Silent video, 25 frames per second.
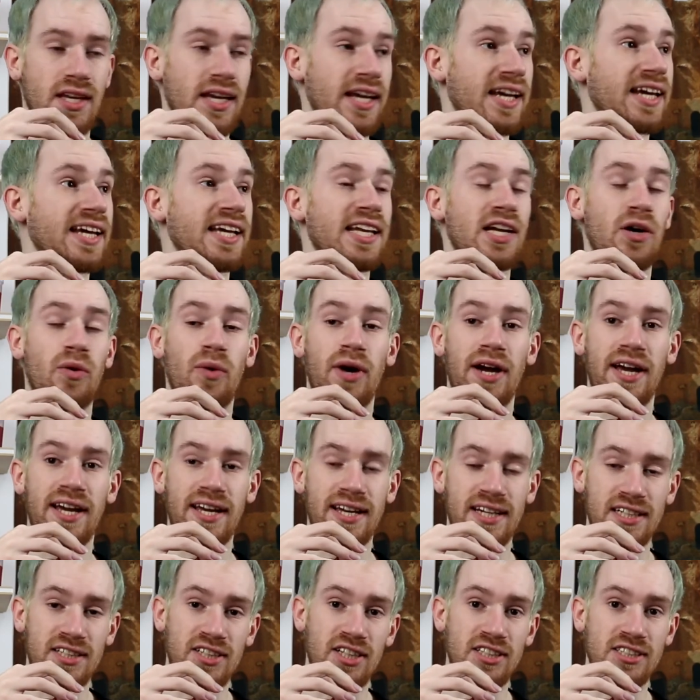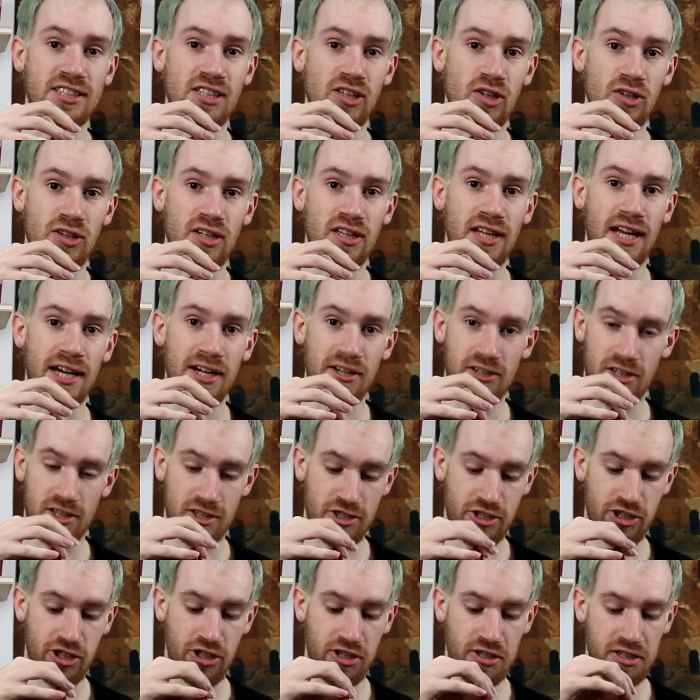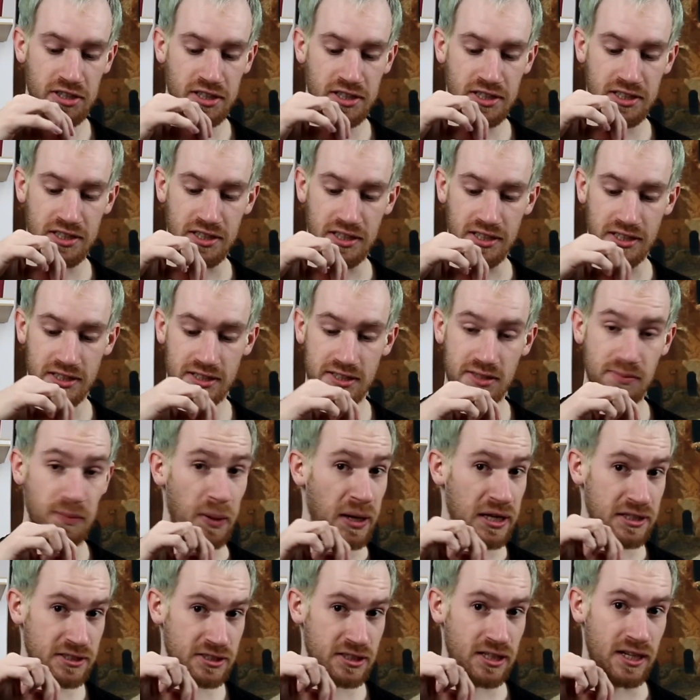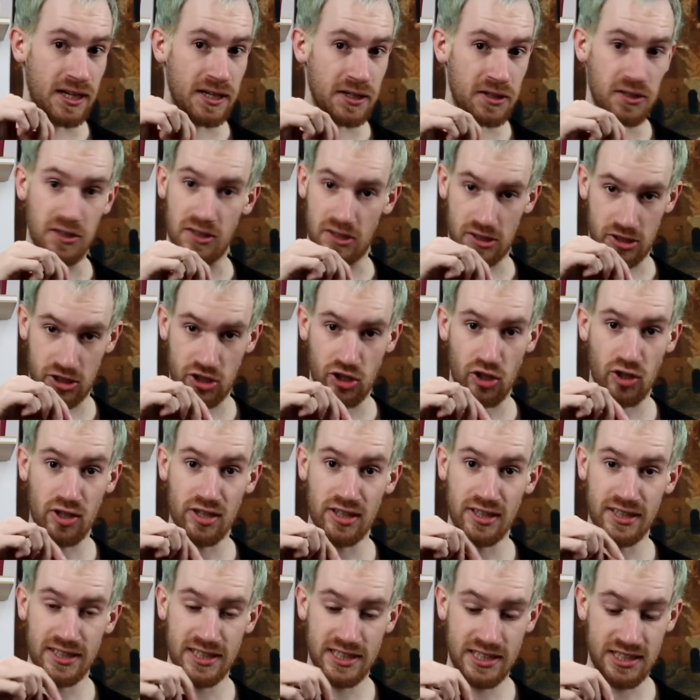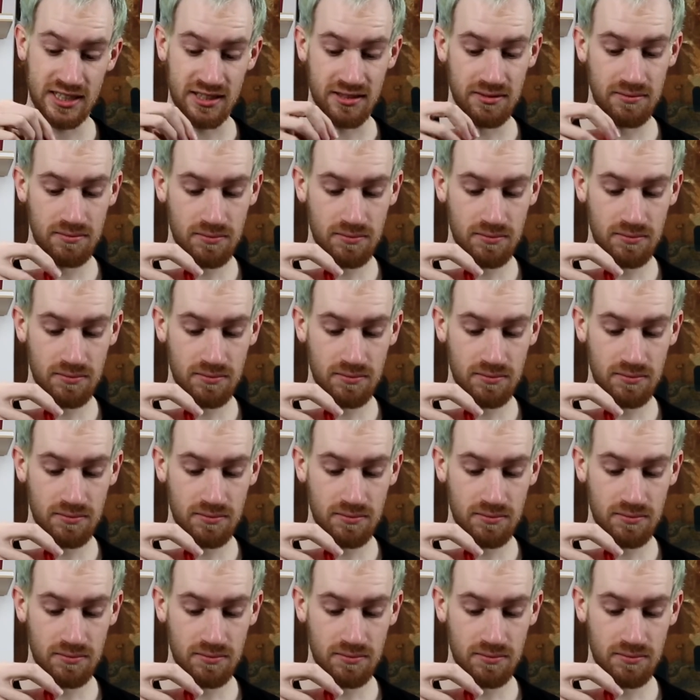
Either way, it does look like hot chocolate, it smells like hot chocolate.